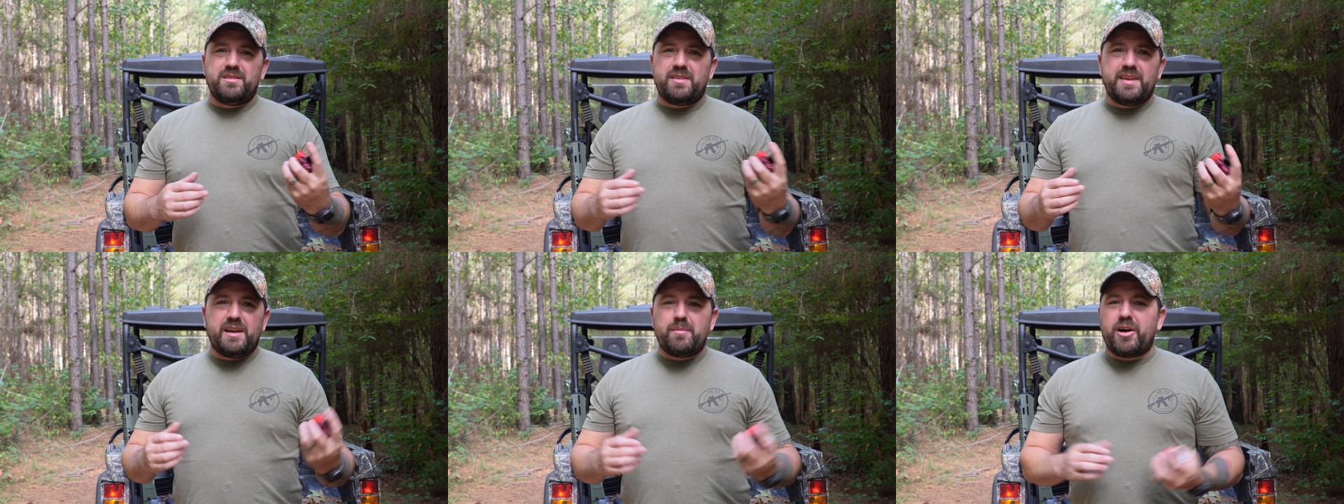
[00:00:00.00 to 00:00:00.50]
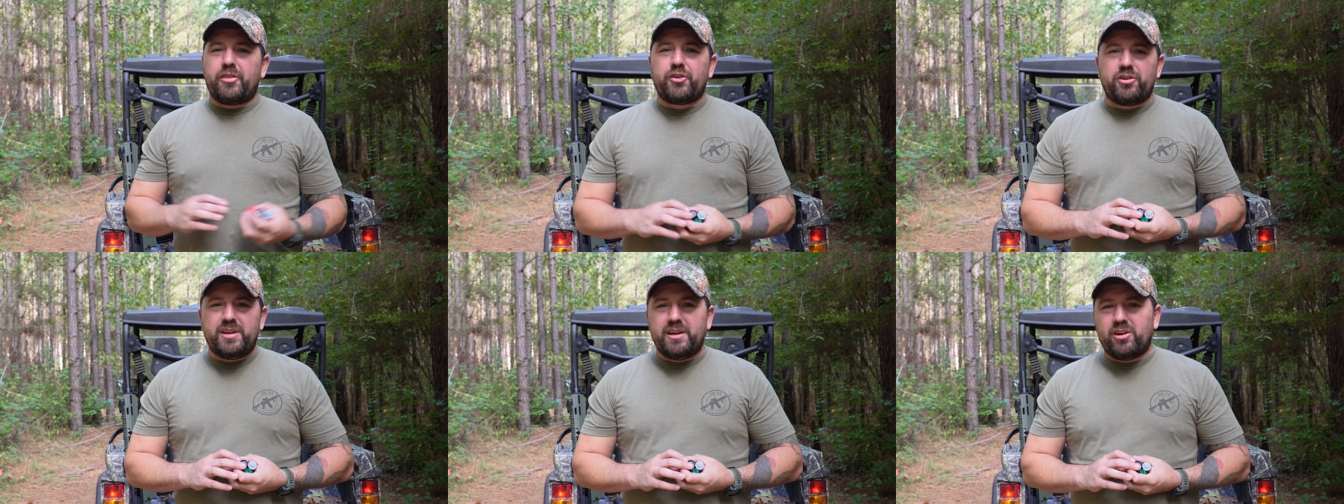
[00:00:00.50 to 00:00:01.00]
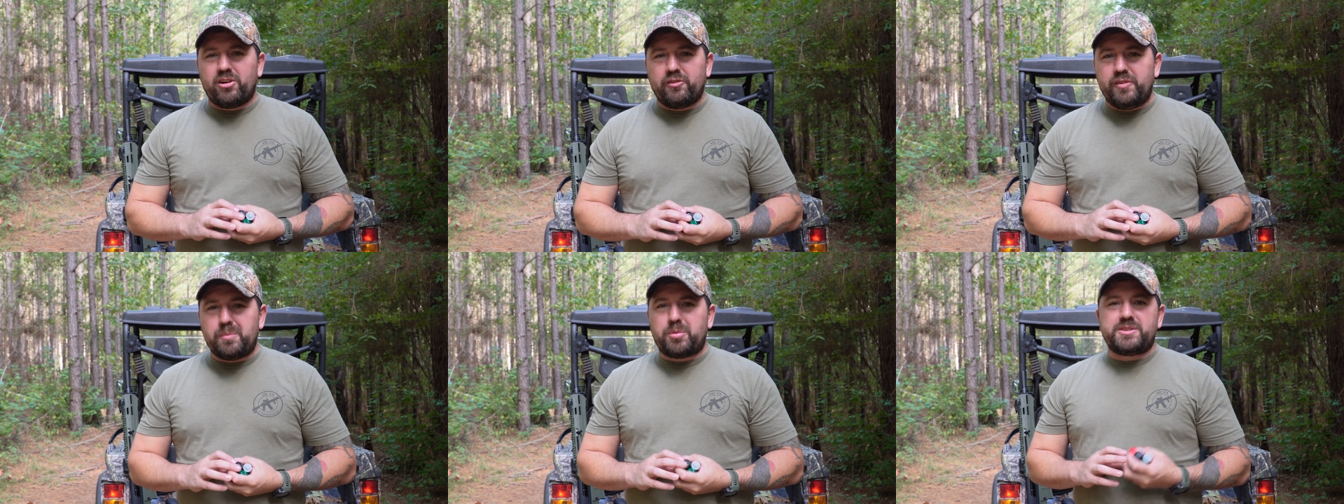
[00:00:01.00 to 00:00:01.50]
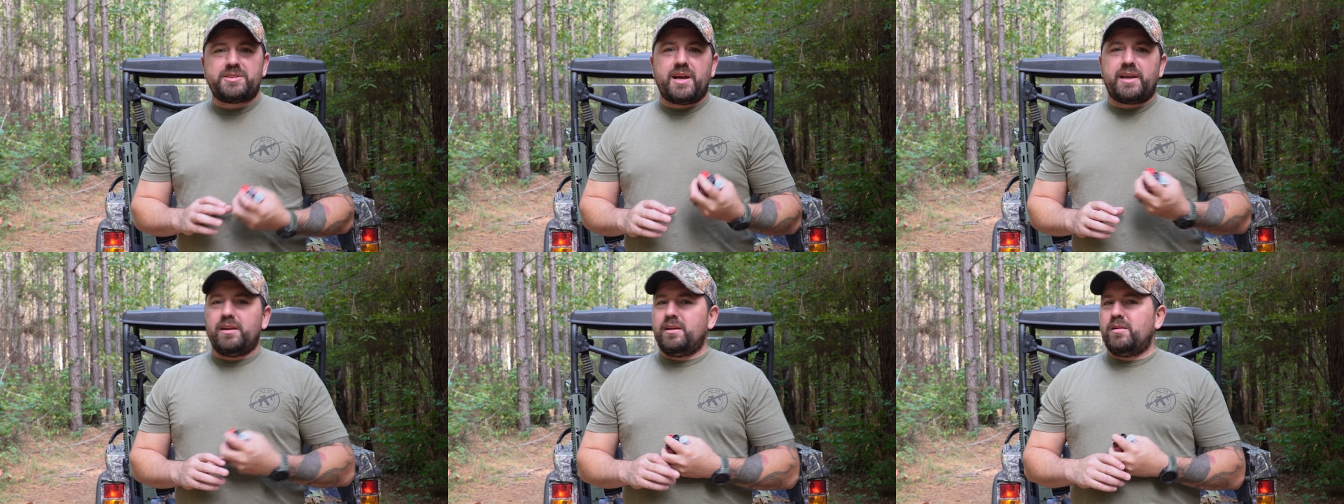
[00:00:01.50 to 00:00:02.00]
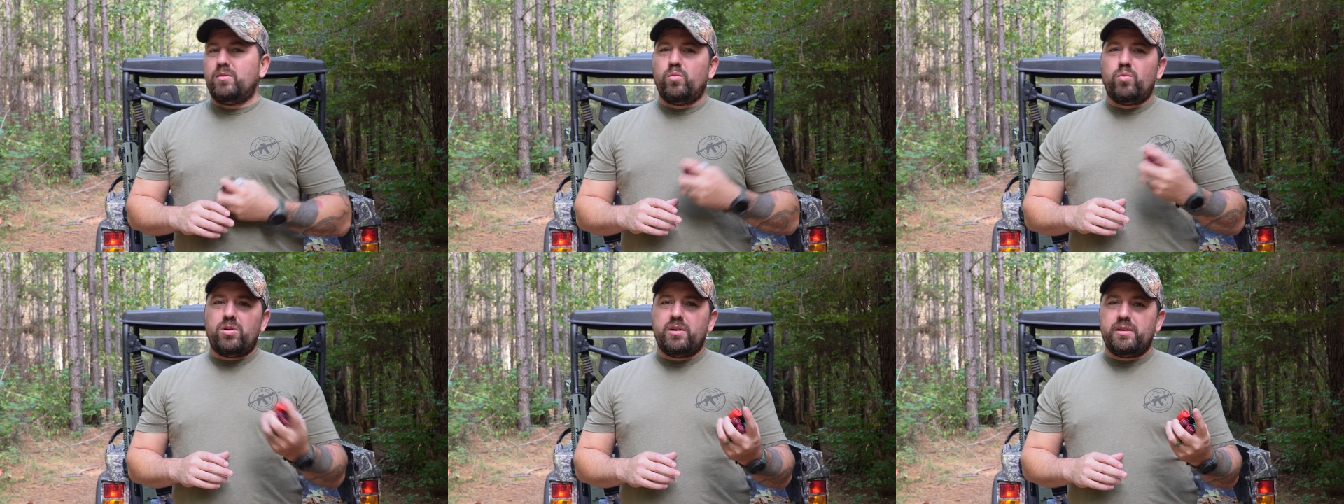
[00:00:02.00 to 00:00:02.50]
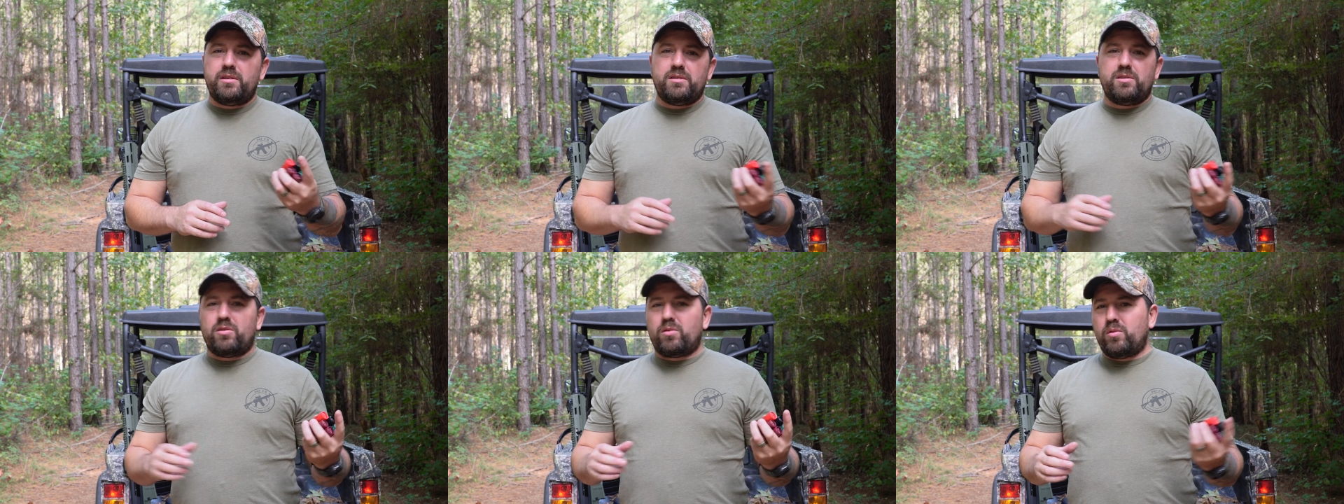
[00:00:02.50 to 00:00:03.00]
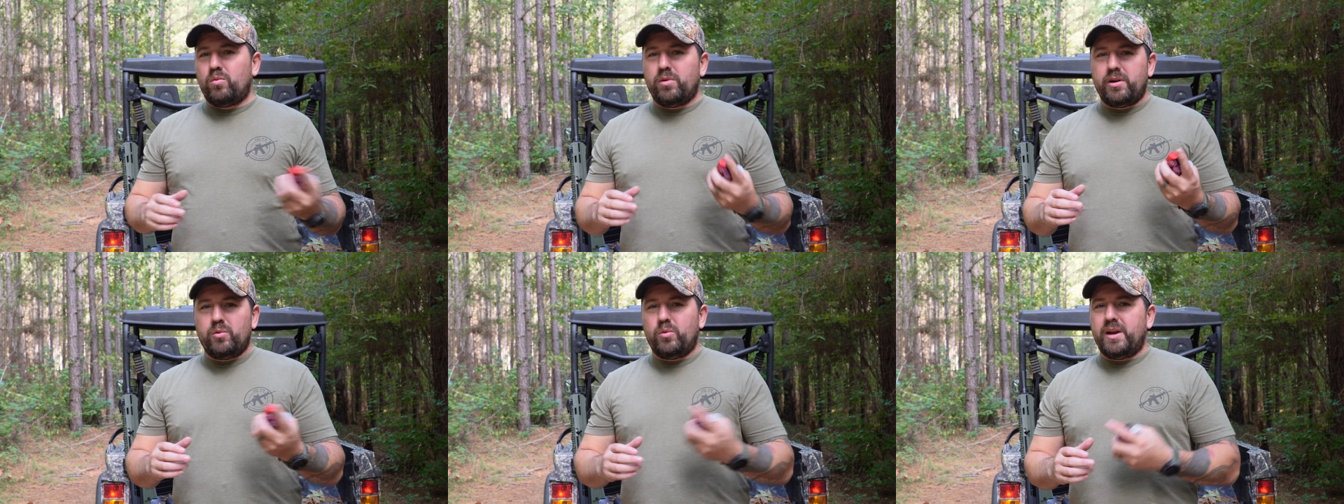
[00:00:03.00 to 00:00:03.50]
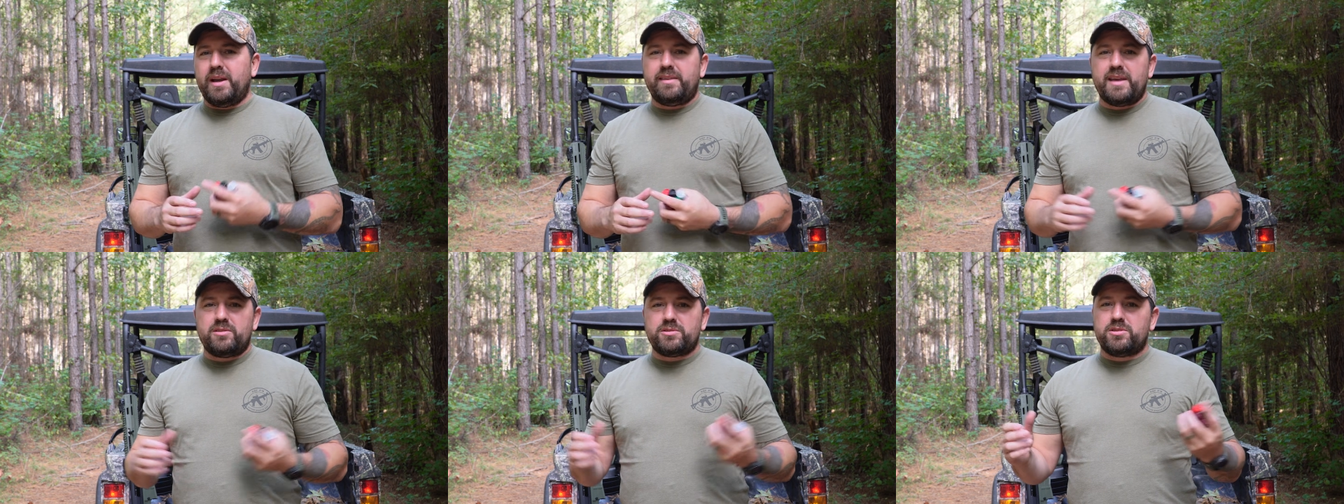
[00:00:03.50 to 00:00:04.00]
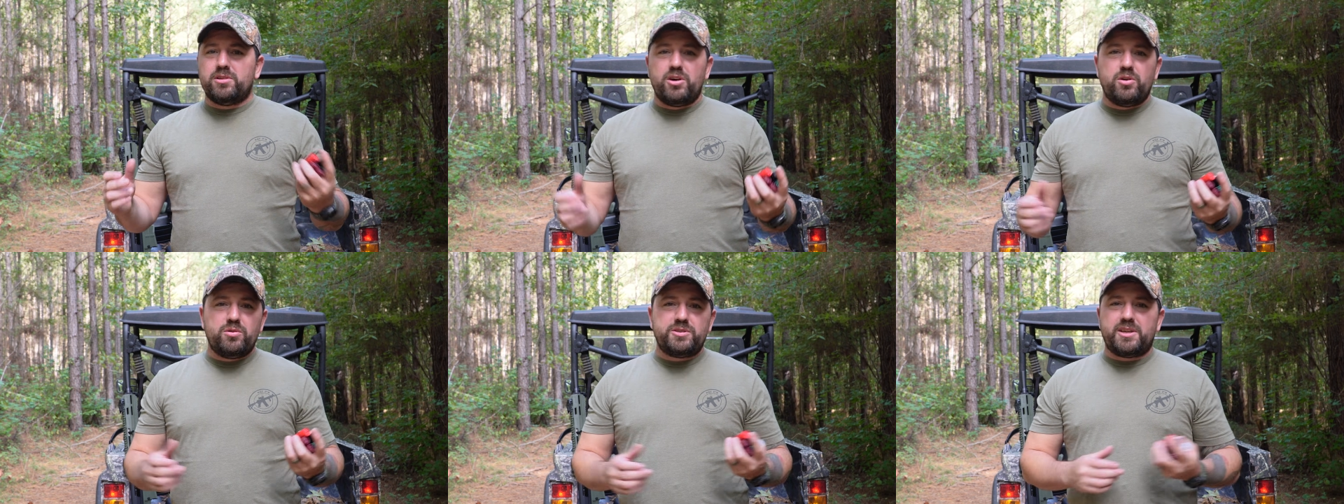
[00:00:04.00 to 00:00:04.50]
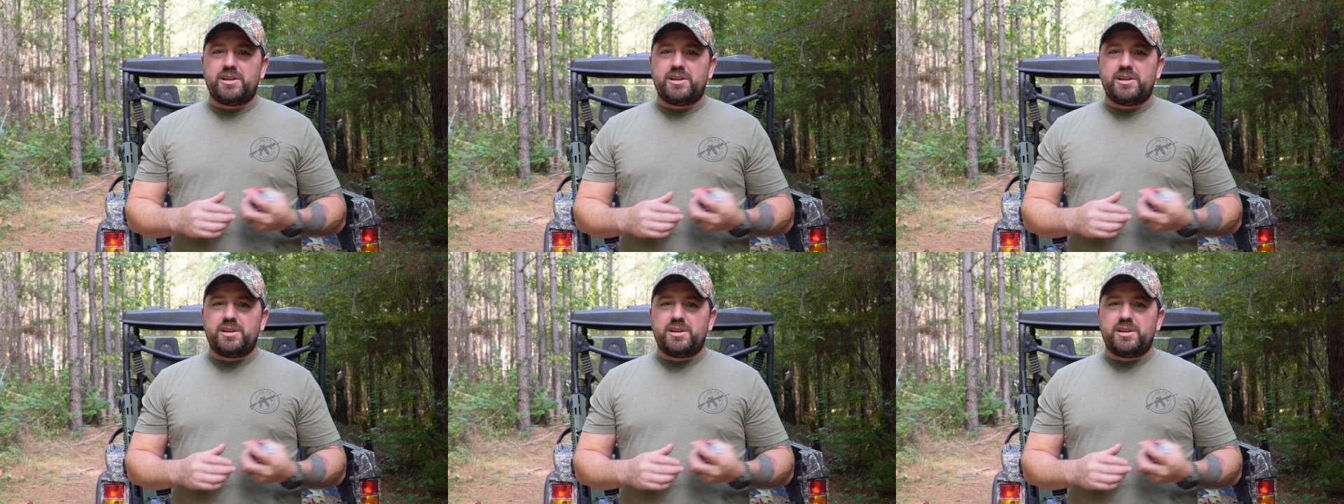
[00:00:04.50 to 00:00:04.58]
think about 1,300 feet per second, 1 or 1 1/8 ounce loads.